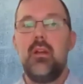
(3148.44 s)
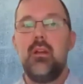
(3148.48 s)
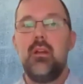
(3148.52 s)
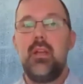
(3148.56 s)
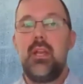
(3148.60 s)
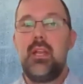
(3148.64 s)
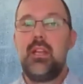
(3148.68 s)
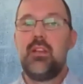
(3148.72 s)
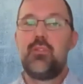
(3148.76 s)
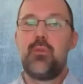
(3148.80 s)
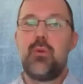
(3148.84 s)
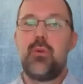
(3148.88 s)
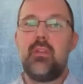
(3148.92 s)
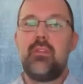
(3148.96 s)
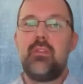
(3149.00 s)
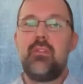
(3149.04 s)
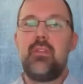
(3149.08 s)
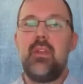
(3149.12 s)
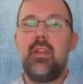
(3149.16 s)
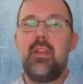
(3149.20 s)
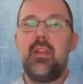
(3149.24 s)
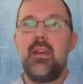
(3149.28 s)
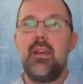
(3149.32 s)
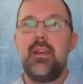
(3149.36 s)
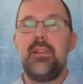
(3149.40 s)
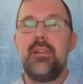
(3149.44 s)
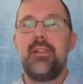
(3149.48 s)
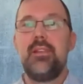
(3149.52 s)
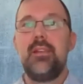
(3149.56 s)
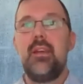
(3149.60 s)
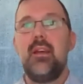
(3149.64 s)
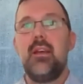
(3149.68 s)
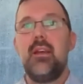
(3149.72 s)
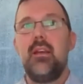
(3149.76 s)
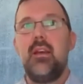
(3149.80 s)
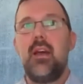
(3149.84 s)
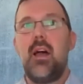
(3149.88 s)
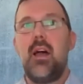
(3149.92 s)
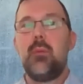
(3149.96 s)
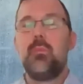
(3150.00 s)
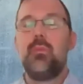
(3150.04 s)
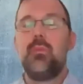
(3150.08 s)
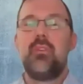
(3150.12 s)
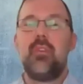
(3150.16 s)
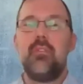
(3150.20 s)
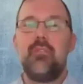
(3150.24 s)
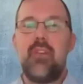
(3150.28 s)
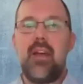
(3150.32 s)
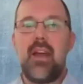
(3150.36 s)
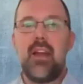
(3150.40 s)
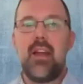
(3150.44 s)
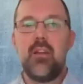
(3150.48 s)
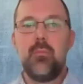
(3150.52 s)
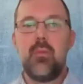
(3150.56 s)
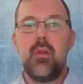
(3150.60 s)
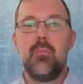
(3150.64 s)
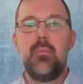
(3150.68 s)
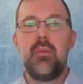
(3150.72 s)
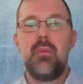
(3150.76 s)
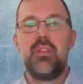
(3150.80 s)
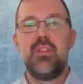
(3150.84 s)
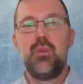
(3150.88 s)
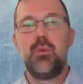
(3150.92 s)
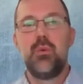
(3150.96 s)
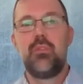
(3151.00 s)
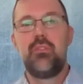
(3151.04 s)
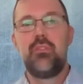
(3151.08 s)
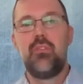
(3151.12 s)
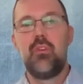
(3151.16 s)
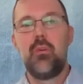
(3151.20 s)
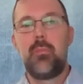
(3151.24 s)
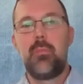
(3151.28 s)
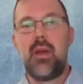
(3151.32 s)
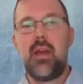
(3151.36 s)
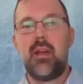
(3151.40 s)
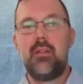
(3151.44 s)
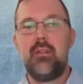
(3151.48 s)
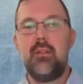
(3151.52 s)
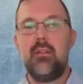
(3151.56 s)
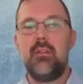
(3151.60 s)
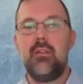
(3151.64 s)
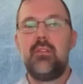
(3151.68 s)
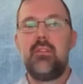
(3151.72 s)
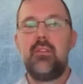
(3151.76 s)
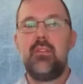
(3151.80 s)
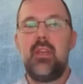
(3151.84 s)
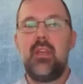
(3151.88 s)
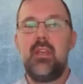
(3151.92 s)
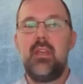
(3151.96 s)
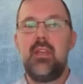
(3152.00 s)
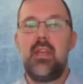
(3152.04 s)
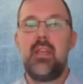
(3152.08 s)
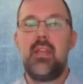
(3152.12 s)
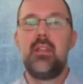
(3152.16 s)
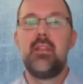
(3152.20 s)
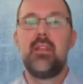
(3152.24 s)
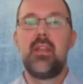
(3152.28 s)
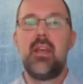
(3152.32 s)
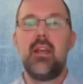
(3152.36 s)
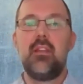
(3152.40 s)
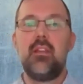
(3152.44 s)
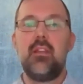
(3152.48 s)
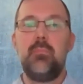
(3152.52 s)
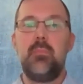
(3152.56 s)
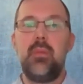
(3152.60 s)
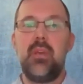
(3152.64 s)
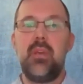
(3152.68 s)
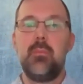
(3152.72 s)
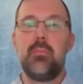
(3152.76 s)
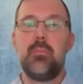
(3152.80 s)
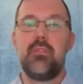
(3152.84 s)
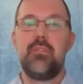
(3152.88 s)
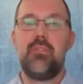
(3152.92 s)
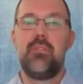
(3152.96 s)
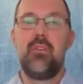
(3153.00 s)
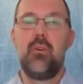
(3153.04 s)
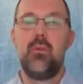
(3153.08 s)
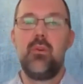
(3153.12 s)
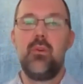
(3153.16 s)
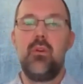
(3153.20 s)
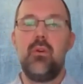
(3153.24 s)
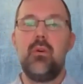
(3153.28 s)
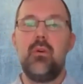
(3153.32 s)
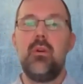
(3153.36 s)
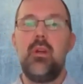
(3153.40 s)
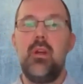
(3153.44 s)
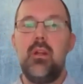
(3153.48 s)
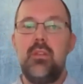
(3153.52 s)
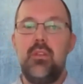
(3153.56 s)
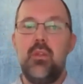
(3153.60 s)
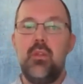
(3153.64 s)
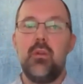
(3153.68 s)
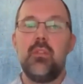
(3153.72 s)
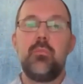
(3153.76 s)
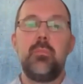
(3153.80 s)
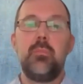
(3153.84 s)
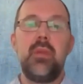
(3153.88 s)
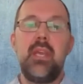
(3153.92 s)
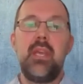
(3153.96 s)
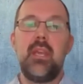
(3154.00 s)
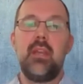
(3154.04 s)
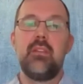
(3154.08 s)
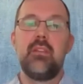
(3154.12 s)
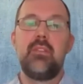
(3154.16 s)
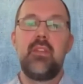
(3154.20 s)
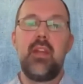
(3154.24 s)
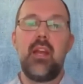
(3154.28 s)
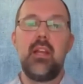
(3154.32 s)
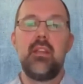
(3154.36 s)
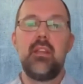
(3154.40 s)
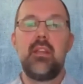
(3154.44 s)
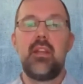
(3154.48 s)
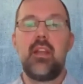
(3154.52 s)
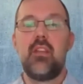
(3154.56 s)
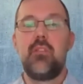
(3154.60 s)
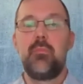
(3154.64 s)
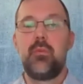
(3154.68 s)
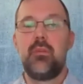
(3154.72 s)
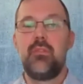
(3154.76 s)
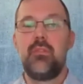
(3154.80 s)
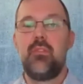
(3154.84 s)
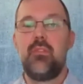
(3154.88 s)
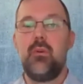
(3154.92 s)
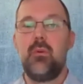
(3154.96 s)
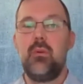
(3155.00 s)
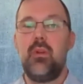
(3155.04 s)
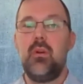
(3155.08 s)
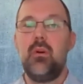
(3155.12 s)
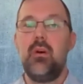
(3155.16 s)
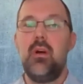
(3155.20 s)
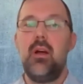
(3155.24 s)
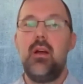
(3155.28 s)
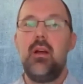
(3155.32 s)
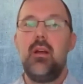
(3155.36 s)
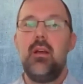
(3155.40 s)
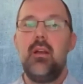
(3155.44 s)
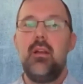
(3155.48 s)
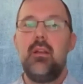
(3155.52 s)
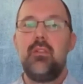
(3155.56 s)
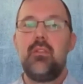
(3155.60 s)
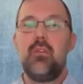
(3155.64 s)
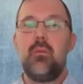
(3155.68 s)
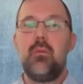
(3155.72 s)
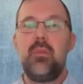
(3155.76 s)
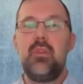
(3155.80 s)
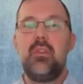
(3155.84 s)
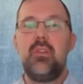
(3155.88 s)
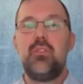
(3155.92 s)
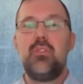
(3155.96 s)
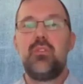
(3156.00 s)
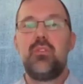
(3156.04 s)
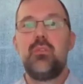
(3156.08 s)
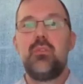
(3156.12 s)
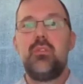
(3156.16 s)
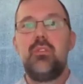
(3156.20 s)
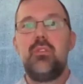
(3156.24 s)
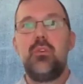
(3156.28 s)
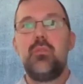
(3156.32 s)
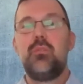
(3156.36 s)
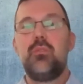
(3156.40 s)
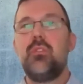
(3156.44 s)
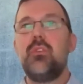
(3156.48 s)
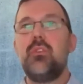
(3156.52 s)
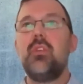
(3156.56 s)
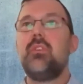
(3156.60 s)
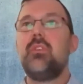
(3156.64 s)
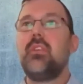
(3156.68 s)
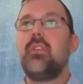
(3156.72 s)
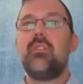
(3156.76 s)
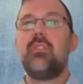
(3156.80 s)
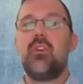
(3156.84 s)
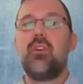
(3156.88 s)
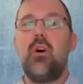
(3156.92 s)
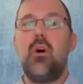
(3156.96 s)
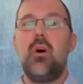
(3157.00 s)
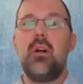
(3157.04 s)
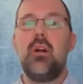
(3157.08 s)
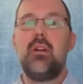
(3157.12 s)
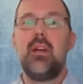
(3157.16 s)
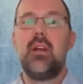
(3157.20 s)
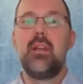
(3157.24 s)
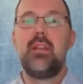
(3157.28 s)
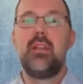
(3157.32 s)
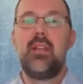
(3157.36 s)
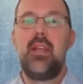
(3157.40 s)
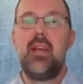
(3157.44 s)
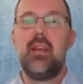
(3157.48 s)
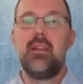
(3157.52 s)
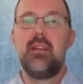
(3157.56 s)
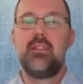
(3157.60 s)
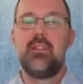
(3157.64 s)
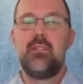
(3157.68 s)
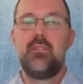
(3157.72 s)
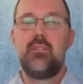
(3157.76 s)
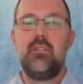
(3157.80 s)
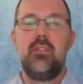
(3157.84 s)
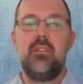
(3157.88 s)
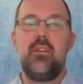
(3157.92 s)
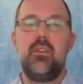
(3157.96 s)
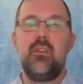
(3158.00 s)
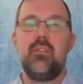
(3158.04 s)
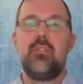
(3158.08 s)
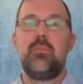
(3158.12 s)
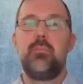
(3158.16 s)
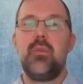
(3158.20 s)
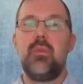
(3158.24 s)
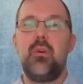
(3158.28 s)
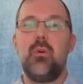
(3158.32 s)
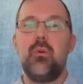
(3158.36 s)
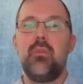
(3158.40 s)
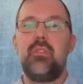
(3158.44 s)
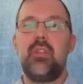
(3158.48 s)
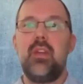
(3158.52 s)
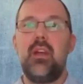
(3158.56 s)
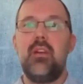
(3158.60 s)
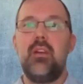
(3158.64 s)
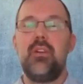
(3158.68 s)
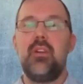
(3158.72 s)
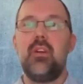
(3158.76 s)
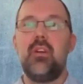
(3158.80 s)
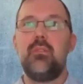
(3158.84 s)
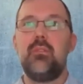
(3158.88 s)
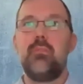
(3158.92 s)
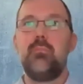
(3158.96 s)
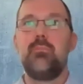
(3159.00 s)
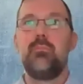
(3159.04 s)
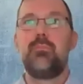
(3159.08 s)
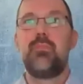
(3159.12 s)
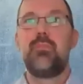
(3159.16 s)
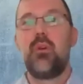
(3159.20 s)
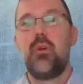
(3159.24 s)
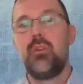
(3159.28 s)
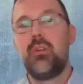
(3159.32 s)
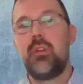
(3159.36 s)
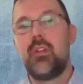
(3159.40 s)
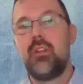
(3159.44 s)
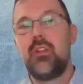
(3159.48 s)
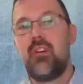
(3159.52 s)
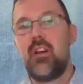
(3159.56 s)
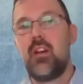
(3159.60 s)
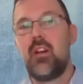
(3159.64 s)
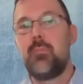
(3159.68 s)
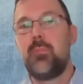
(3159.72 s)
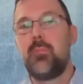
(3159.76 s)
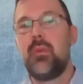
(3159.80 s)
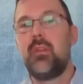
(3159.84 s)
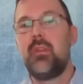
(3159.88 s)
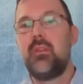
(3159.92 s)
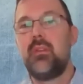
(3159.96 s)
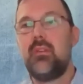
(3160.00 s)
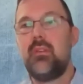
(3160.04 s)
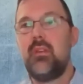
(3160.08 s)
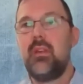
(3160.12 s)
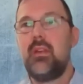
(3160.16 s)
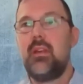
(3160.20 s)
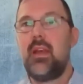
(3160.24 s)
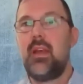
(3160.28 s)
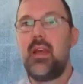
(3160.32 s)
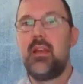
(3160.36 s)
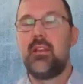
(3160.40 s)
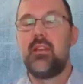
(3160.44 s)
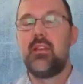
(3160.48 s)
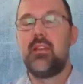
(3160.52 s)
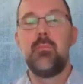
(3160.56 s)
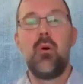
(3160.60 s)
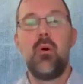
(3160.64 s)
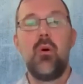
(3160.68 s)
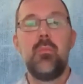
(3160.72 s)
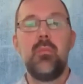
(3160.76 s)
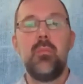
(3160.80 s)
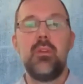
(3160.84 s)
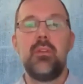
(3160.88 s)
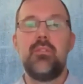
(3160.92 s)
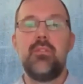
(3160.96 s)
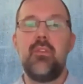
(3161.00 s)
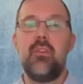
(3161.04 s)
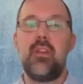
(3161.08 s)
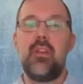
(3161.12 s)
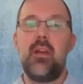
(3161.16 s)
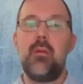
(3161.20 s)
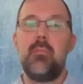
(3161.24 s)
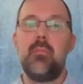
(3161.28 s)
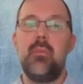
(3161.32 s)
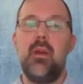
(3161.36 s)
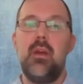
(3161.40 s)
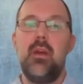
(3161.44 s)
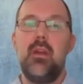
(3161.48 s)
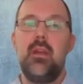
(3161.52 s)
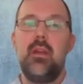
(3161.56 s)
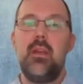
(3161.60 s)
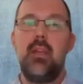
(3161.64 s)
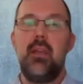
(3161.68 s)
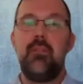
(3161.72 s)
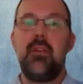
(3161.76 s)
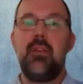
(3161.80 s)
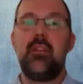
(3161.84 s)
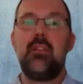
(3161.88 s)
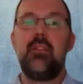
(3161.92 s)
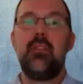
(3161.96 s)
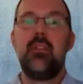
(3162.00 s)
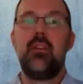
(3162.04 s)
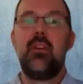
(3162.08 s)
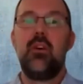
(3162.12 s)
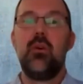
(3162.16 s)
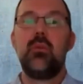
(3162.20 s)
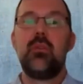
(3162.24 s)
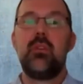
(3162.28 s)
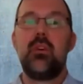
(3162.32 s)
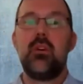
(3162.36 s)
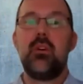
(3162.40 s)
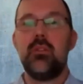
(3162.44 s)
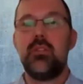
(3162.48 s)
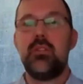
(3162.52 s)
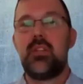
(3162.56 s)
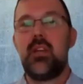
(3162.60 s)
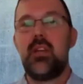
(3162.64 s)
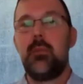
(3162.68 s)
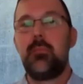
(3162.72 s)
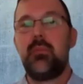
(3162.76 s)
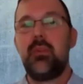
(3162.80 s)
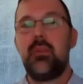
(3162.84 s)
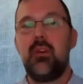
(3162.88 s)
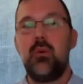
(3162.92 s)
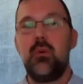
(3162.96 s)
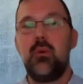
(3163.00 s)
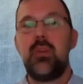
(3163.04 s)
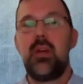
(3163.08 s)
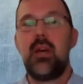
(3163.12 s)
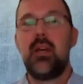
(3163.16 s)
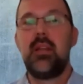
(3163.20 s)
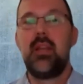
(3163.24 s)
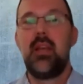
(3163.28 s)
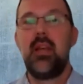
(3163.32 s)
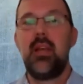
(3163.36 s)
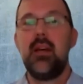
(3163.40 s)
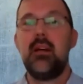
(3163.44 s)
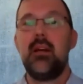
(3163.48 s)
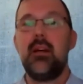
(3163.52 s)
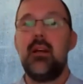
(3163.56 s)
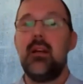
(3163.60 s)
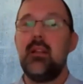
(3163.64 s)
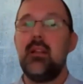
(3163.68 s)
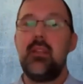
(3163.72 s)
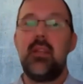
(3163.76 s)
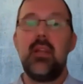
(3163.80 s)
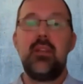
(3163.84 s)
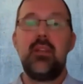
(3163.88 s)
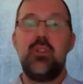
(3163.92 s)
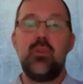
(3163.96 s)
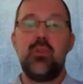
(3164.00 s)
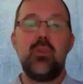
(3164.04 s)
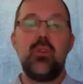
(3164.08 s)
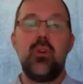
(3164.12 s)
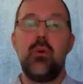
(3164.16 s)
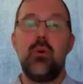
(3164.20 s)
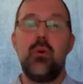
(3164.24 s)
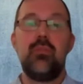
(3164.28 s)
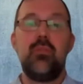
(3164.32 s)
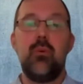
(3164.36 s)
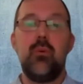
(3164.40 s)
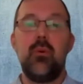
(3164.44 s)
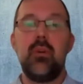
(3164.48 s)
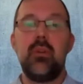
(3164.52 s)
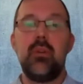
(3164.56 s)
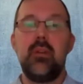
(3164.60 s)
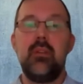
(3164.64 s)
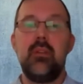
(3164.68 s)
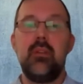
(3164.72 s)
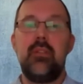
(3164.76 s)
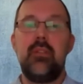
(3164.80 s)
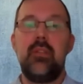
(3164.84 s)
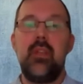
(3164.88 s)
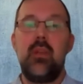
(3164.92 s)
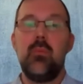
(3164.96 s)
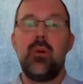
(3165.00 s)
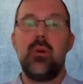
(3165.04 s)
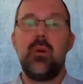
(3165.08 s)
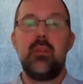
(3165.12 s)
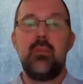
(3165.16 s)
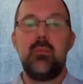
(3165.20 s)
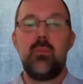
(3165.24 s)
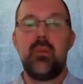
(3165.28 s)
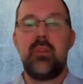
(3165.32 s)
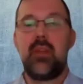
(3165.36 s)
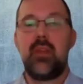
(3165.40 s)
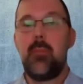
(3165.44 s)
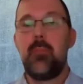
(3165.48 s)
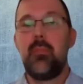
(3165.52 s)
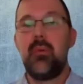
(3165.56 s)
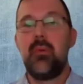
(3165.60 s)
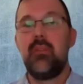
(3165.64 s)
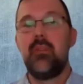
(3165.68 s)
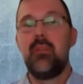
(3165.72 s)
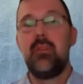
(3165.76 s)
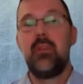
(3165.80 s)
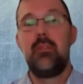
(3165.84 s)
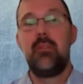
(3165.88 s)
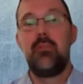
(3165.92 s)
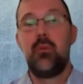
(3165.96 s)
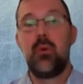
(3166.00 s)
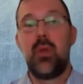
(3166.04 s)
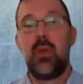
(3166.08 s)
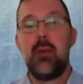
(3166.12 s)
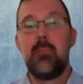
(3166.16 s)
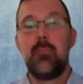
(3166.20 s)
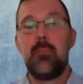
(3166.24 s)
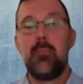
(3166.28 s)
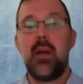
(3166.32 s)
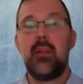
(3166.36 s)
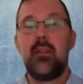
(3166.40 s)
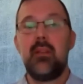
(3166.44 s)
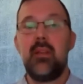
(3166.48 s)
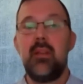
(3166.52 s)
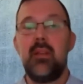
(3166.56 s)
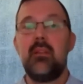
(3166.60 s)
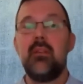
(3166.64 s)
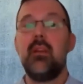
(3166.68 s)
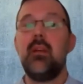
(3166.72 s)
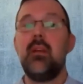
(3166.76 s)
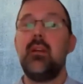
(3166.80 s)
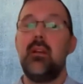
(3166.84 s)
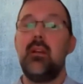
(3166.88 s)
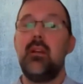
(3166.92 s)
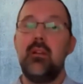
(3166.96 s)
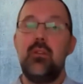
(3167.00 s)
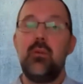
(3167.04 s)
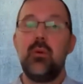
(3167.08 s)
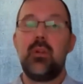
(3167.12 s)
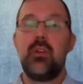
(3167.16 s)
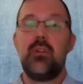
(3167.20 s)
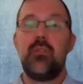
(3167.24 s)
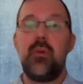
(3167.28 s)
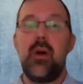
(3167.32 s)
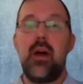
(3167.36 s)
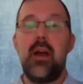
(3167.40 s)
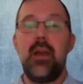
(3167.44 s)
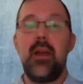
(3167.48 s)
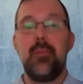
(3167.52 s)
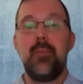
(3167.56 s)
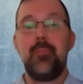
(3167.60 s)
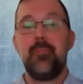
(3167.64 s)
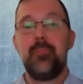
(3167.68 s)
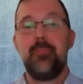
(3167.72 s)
interesting and, I wouldn't say valuable, but useful patents in that big portfolio, not being a standardized portfolio. So I mean, you shouldn't discard ideas just because they are not product development at the moment for them. If it's a good concept, a good idea, then you should go for it and see what happens. If you can patent it, you can try.